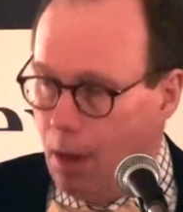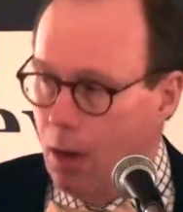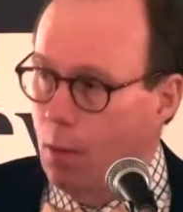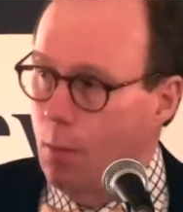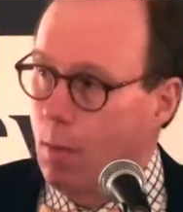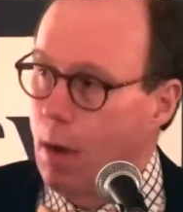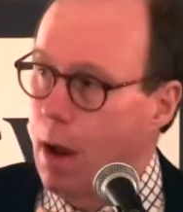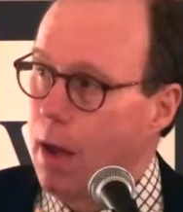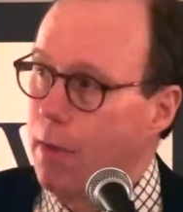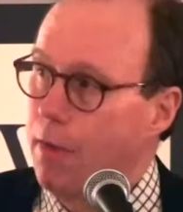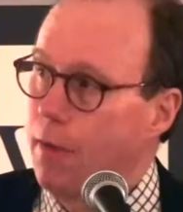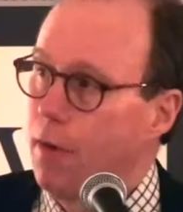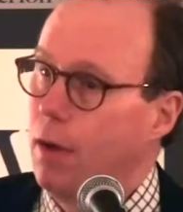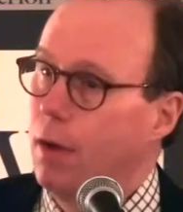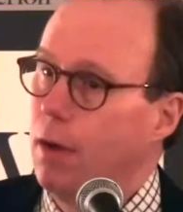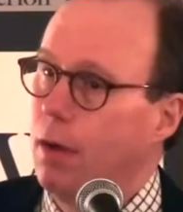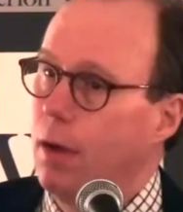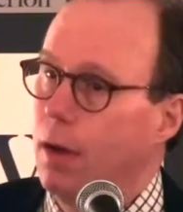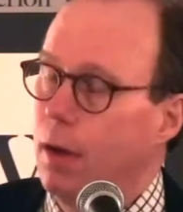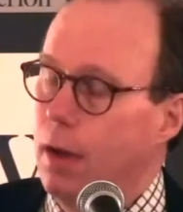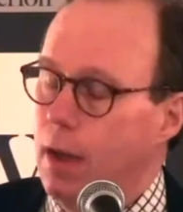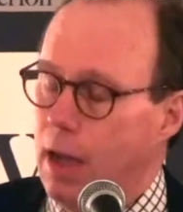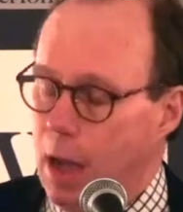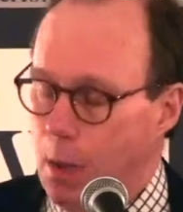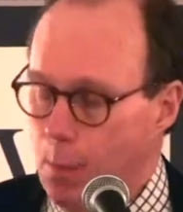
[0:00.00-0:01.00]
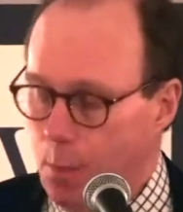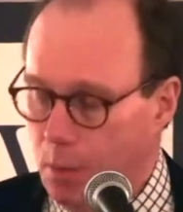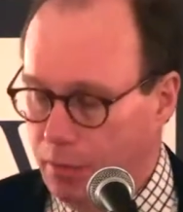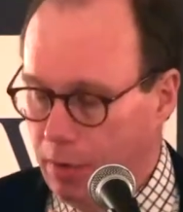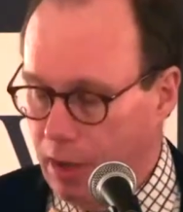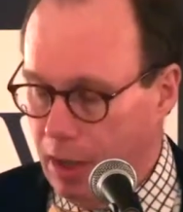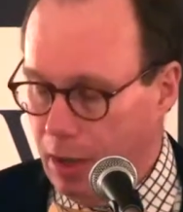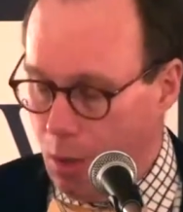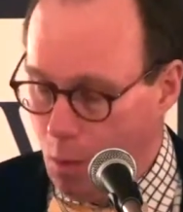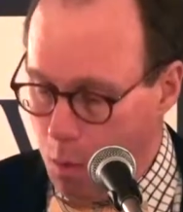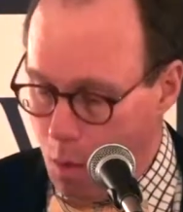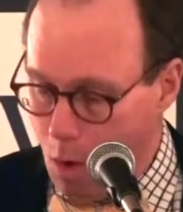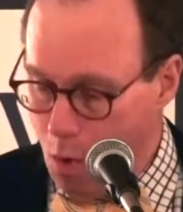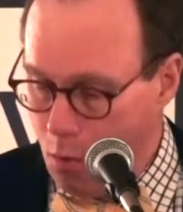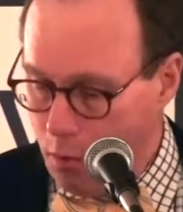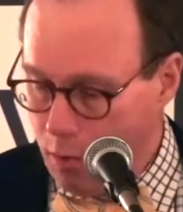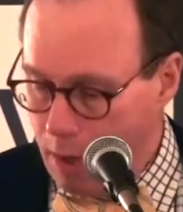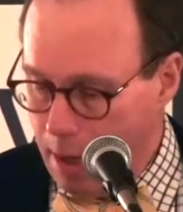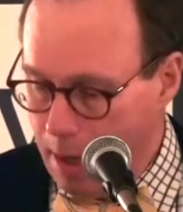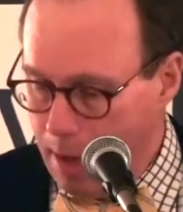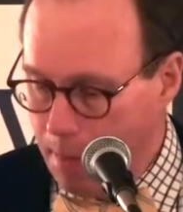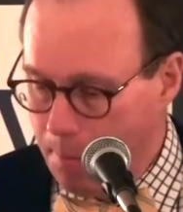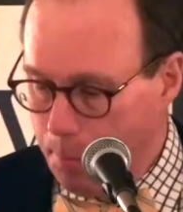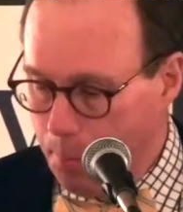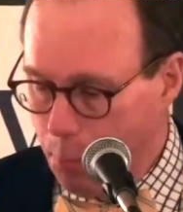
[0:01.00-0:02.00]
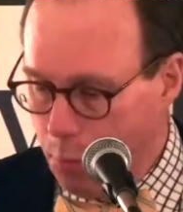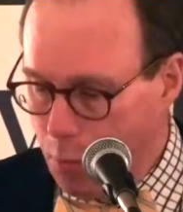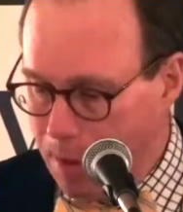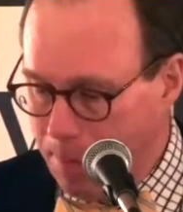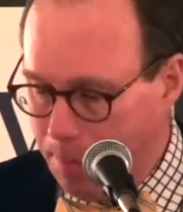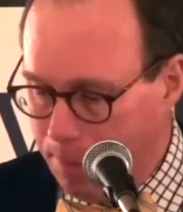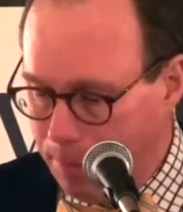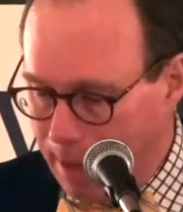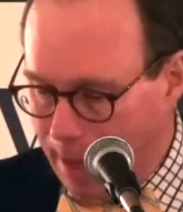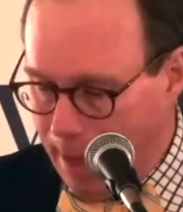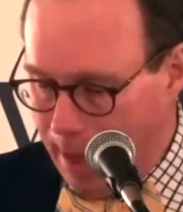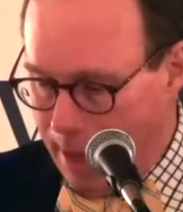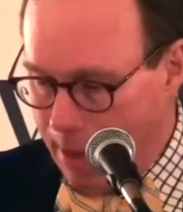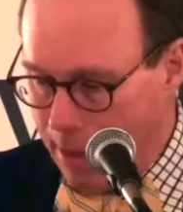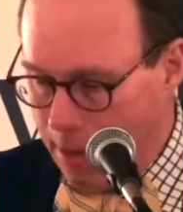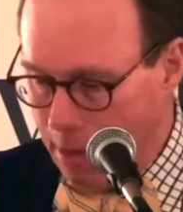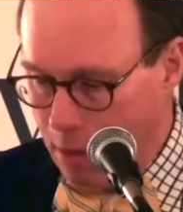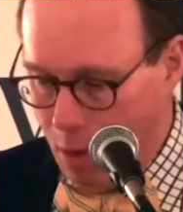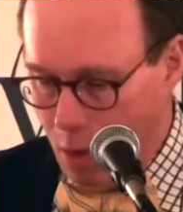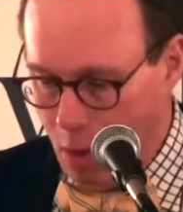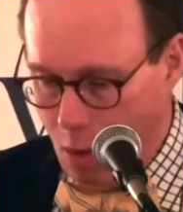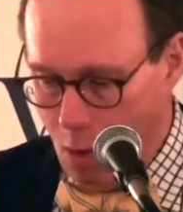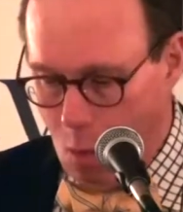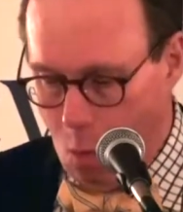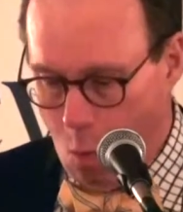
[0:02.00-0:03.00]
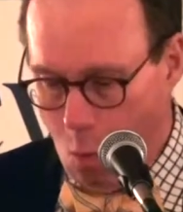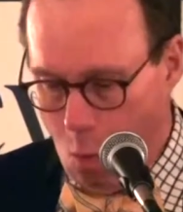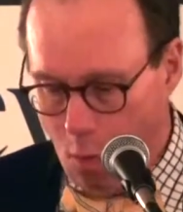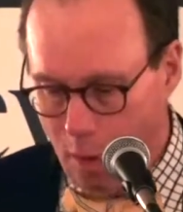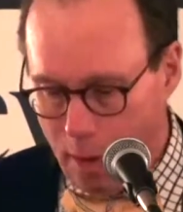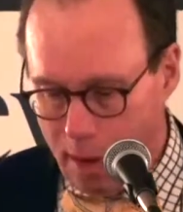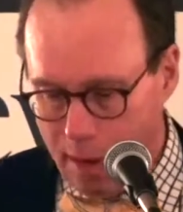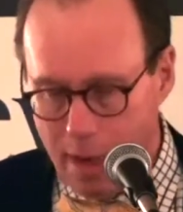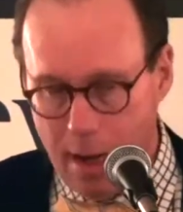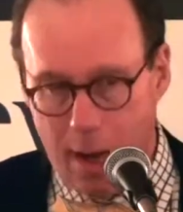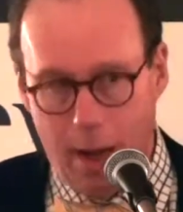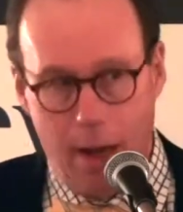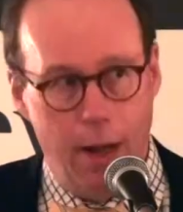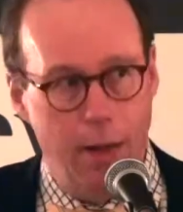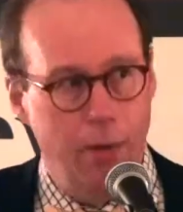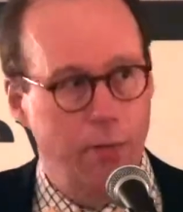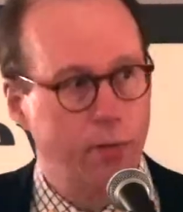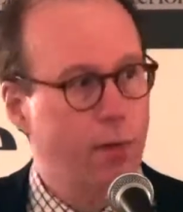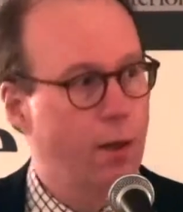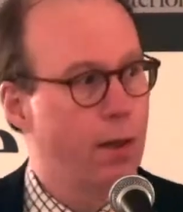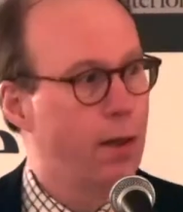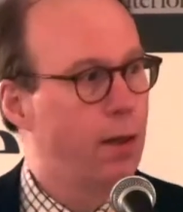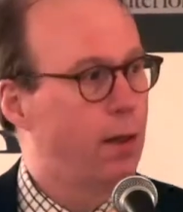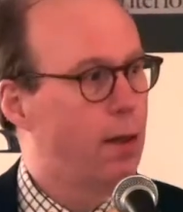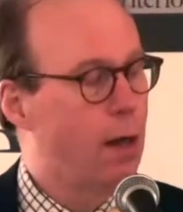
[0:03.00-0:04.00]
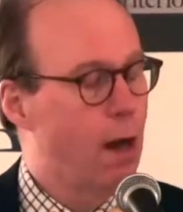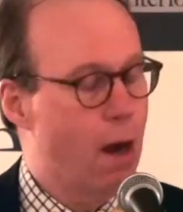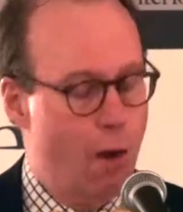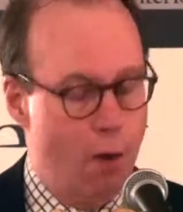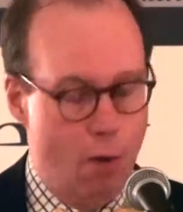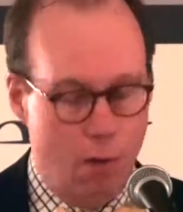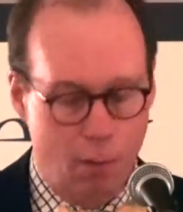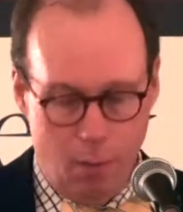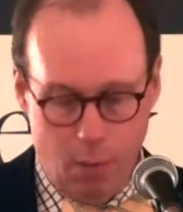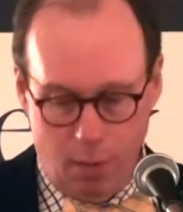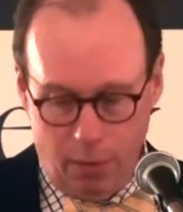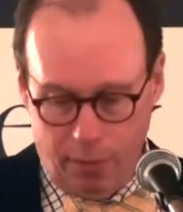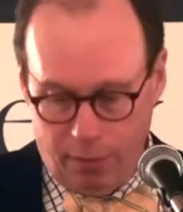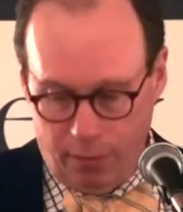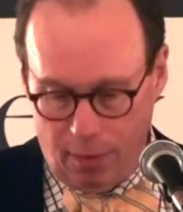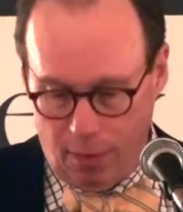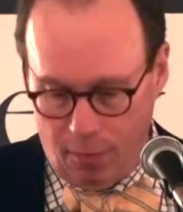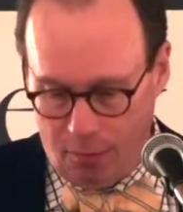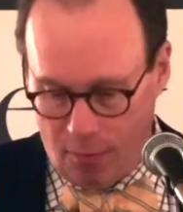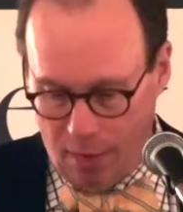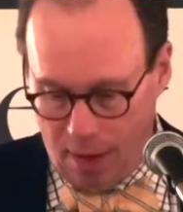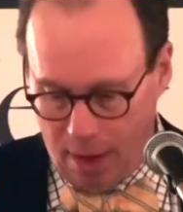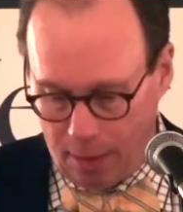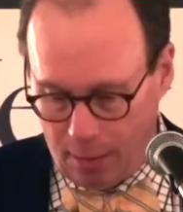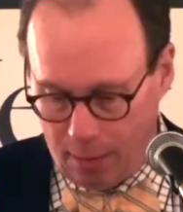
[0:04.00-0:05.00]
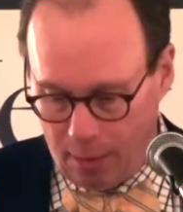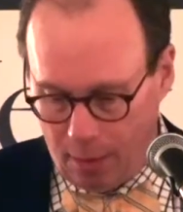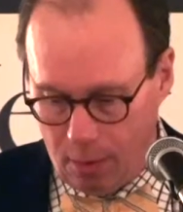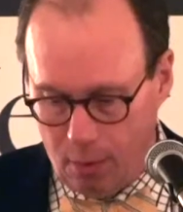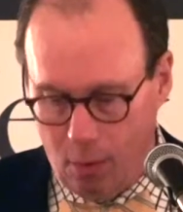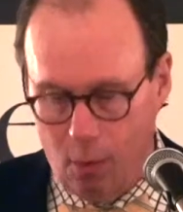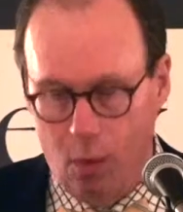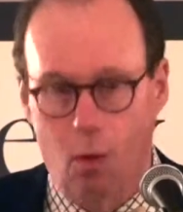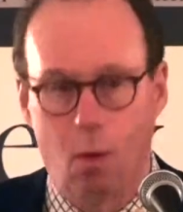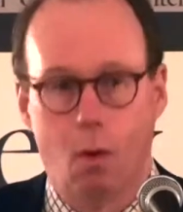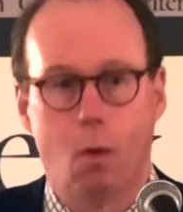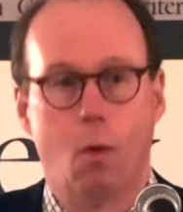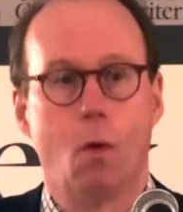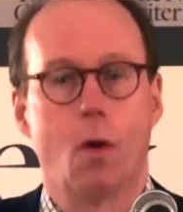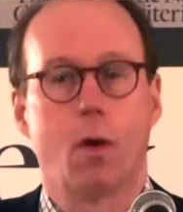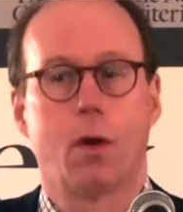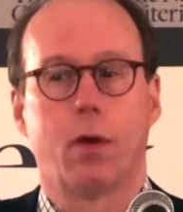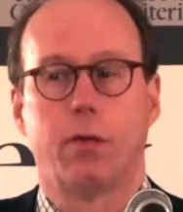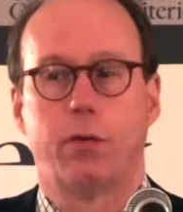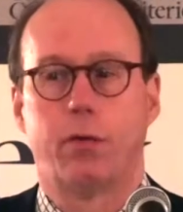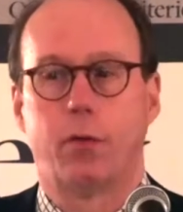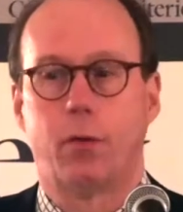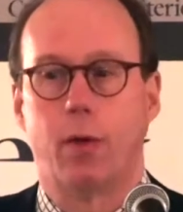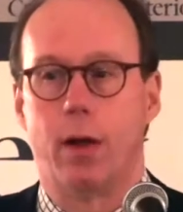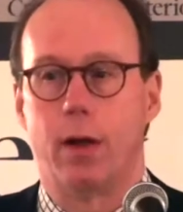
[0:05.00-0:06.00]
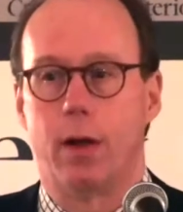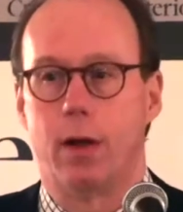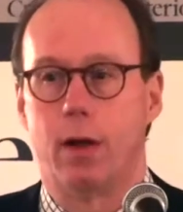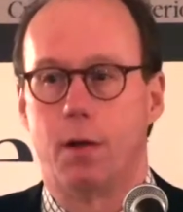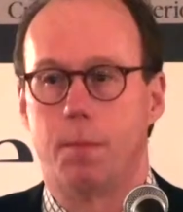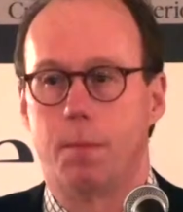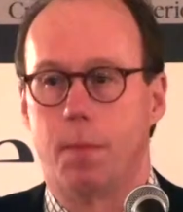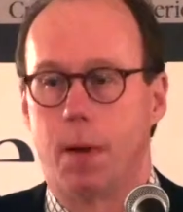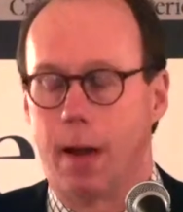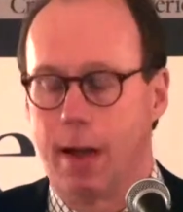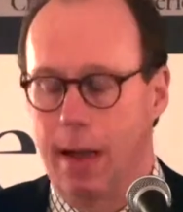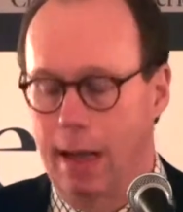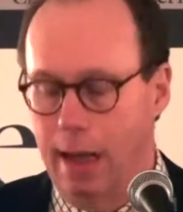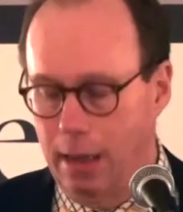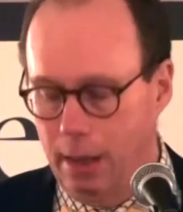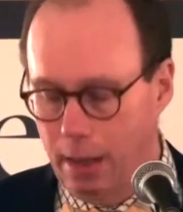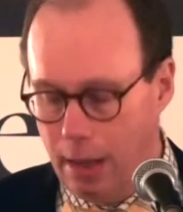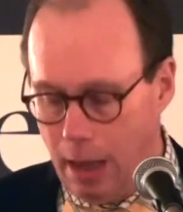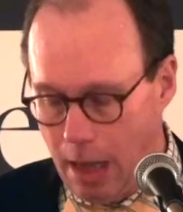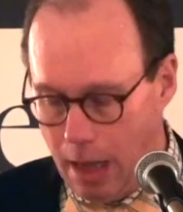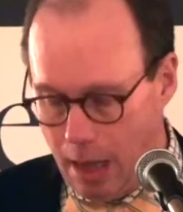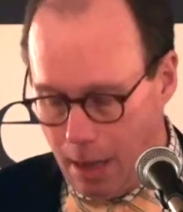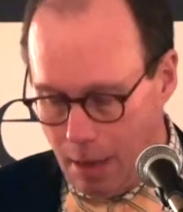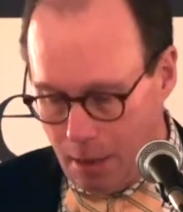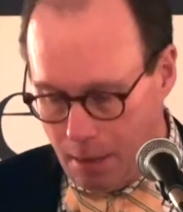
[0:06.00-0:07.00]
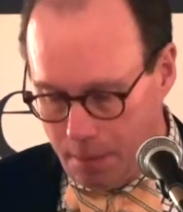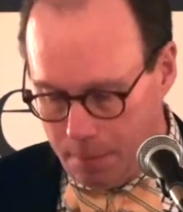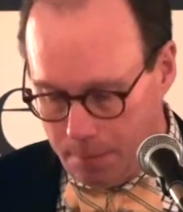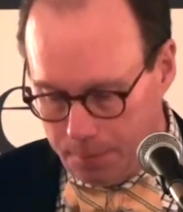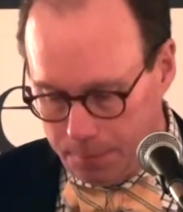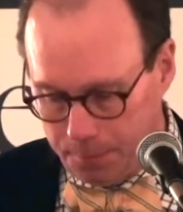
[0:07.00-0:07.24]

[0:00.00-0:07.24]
Rather, it was a, quote, pre-planned, organized terrorist event orchestrated by Al-Qaeda.